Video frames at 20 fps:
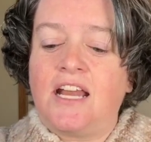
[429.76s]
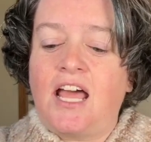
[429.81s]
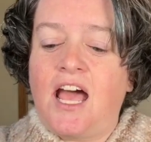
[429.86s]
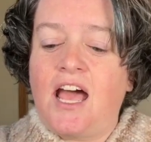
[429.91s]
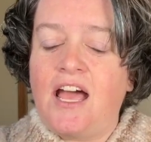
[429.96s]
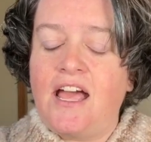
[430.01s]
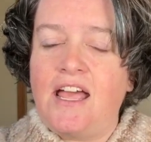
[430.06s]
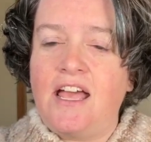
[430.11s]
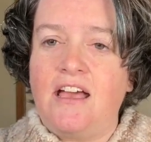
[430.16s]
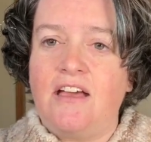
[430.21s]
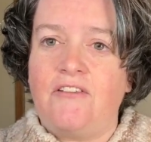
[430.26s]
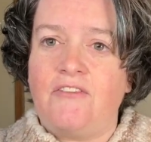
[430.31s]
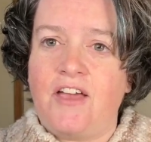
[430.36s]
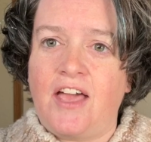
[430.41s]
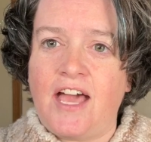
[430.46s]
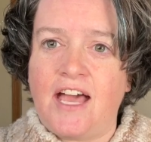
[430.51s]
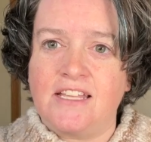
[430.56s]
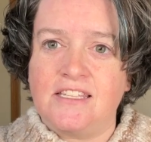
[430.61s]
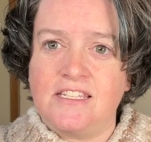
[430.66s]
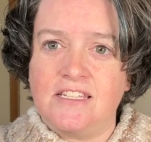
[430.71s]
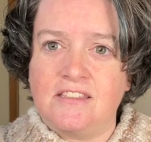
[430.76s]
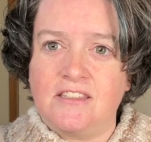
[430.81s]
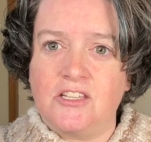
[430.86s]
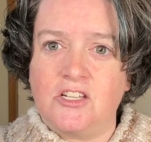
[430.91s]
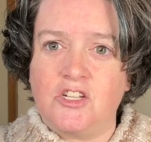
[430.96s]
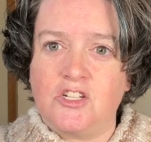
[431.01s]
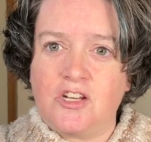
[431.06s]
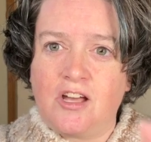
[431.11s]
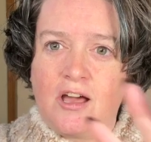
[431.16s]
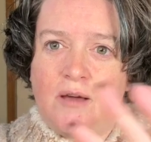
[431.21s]
I have hats at the
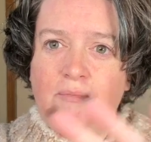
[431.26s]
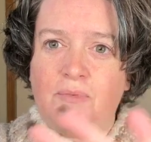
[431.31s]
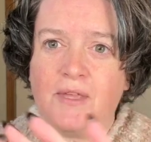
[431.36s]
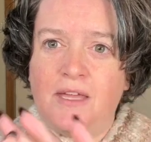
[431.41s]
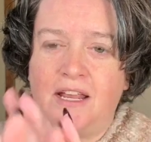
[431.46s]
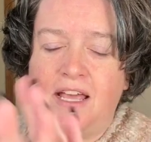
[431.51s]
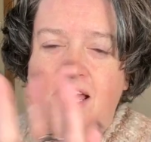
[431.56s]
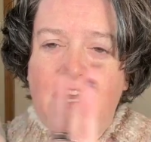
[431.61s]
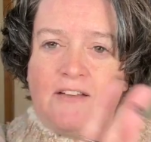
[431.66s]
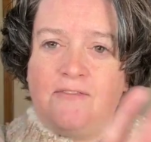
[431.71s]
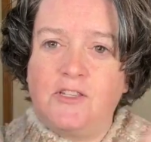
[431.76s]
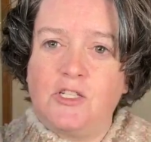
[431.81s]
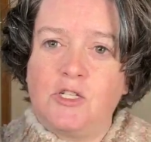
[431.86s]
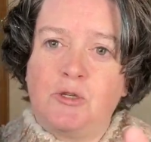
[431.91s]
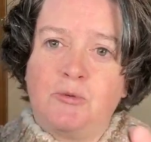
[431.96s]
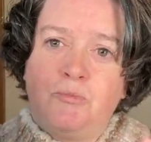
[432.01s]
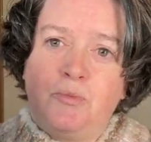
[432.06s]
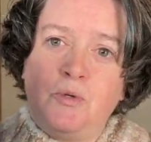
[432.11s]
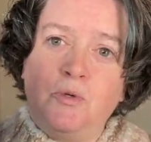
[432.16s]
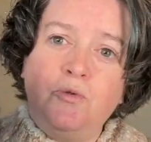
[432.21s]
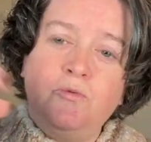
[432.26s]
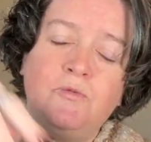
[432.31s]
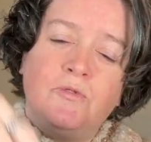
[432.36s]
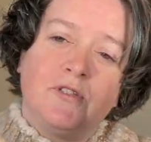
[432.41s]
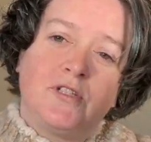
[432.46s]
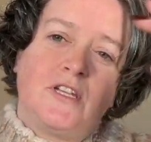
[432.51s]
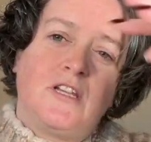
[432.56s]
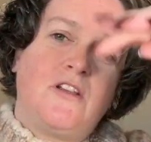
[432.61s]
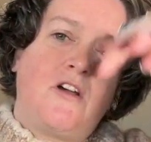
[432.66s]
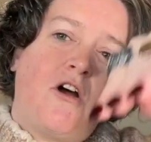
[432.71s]
shop that have
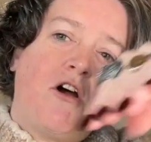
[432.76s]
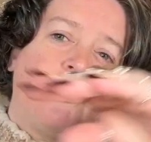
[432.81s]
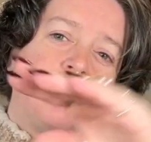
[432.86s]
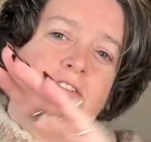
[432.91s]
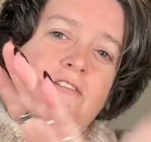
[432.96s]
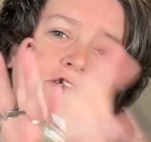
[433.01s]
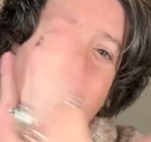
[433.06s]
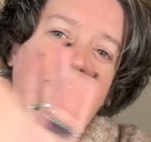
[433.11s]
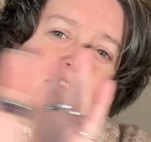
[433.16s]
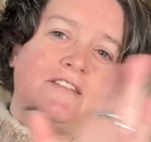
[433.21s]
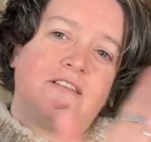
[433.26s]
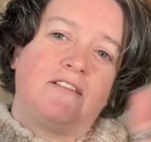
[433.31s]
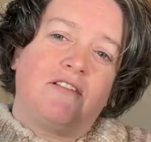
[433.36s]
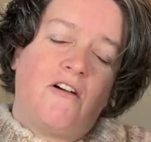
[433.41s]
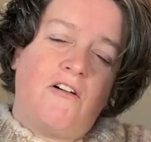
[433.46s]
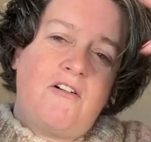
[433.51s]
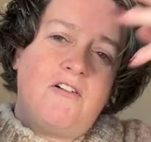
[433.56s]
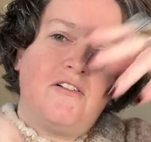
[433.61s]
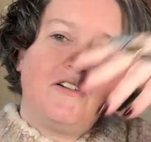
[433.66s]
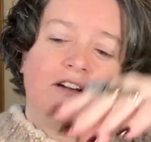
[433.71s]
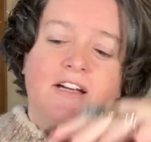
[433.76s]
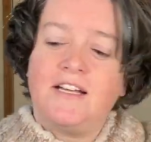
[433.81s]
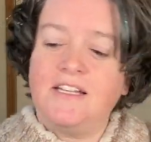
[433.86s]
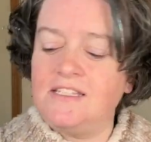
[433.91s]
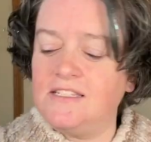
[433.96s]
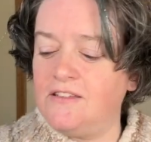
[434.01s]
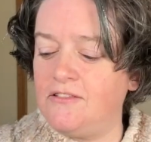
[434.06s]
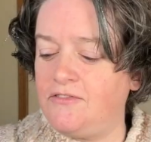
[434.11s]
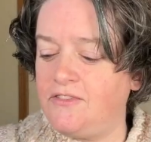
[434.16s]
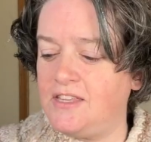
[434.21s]
spoons and hearts and all
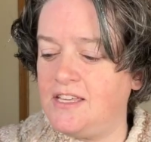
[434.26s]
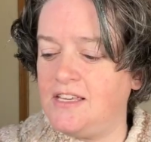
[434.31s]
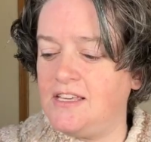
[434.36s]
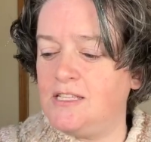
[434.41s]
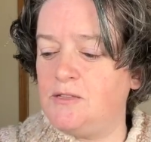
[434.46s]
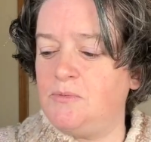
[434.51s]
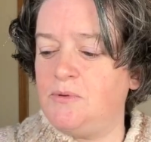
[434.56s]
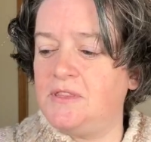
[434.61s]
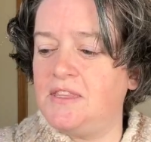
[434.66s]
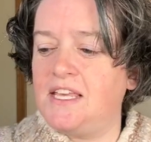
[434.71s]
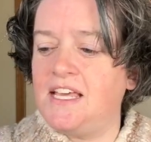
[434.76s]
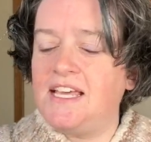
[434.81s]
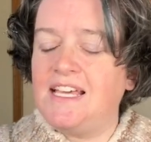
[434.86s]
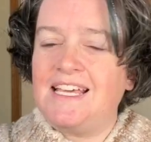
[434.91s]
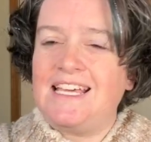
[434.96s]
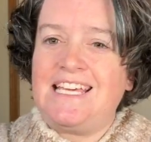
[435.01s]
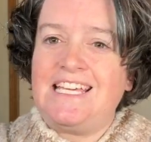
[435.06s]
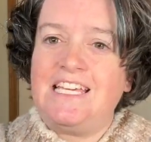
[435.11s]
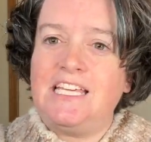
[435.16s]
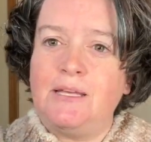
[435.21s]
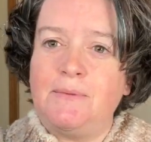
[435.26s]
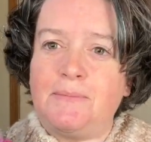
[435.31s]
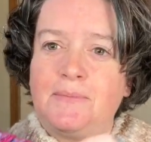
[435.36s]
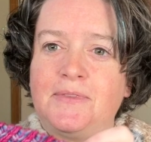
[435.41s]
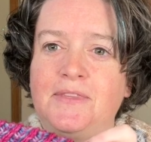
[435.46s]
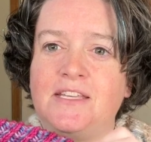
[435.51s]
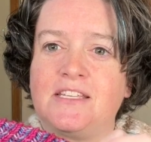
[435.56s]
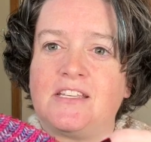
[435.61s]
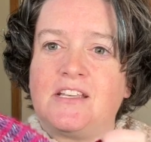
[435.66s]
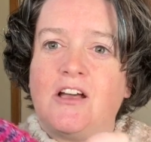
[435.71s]
kinds of things, but they keep
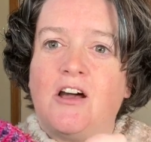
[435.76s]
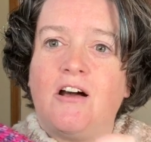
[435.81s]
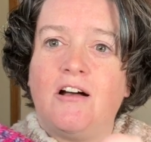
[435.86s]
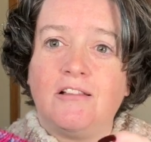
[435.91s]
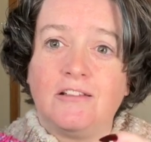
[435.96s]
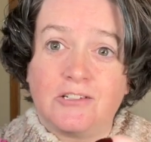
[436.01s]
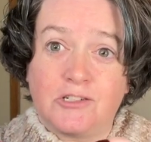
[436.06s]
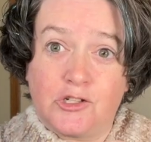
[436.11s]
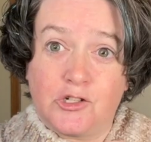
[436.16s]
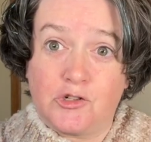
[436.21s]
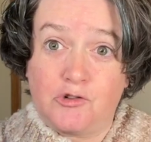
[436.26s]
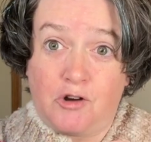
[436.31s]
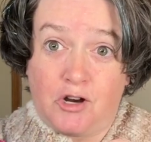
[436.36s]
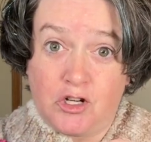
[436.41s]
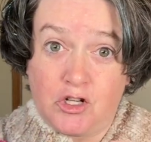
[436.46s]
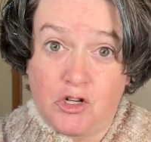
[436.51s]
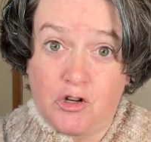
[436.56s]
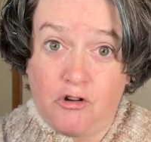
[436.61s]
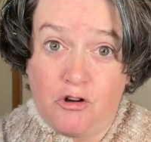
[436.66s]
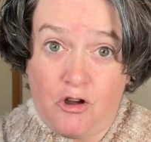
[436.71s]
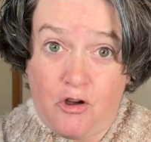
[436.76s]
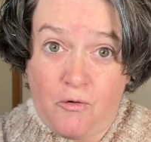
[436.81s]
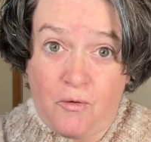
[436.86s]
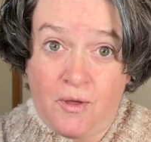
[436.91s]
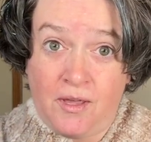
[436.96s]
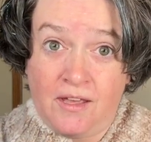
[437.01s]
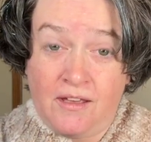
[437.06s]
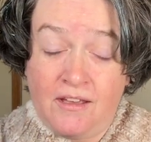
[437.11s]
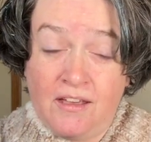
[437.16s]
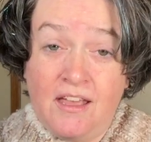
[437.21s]
this color structure
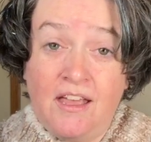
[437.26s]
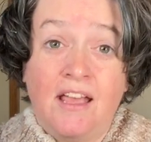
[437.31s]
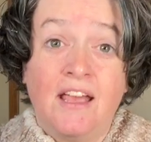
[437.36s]
going.